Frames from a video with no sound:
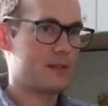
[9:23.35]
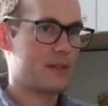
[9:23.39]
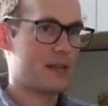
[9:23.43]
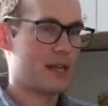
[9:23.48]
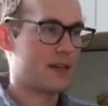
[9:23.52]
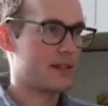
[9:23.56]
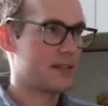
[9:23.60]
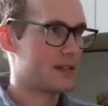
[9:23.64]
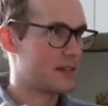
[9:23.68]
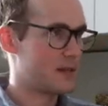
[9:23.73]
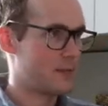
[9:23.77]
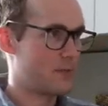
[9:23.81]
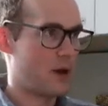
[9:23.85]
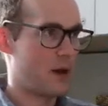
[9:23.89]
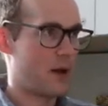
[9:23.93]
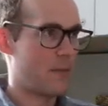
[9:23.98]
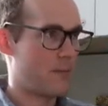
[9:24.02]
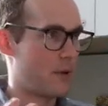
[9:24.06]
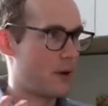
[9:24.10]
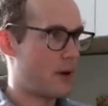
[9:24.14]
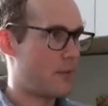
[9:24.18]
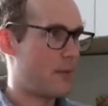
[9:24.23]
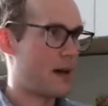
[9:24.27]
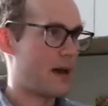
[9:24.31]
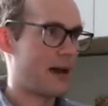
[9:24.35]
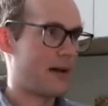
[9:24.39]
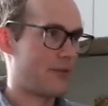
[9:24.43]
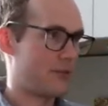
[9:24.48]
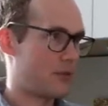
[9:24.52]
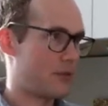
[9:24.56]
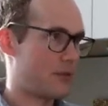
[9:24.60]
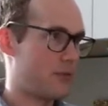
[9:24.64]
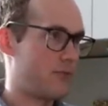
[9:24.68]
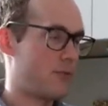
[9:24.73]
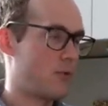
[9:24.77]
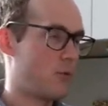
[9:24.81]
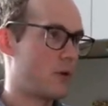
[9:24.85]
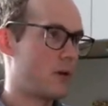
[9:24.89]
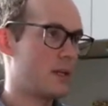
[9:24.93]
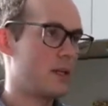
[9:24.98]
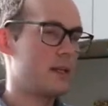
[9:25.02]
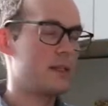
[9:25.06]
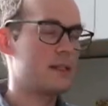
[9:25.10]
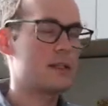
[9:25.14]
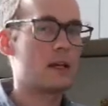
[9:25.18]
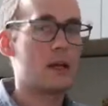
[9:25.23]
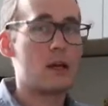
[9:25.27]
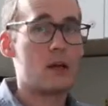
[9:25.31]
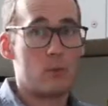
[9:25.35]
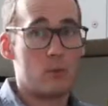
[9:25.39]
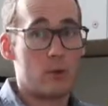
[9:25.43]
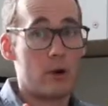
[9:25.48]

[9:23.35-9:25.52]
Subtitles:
tends to pop up after the 40s.